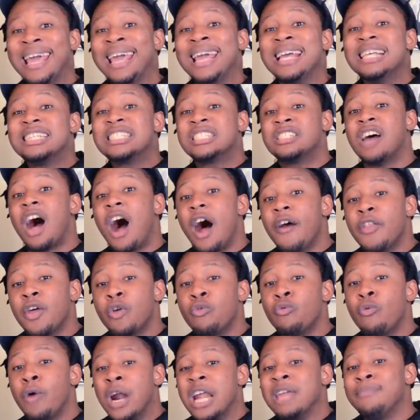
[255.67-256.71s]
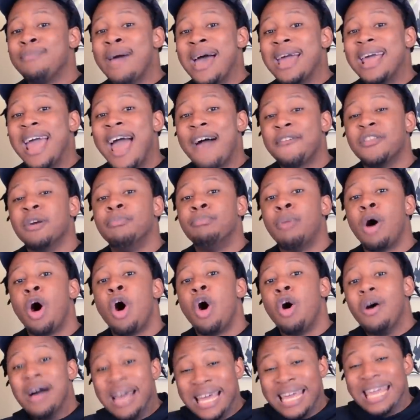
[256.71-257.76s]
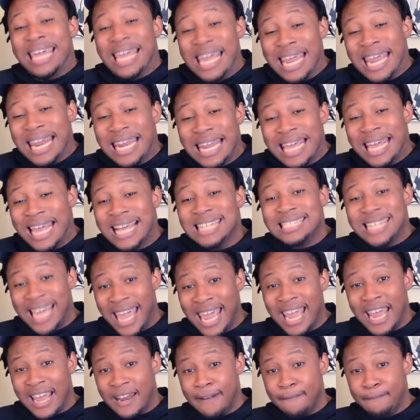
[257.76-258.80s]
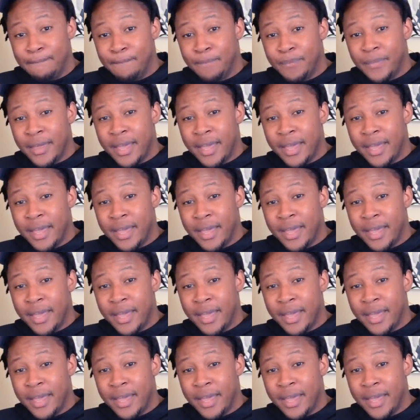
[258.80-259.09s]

He saw the running back have the ball in his hand,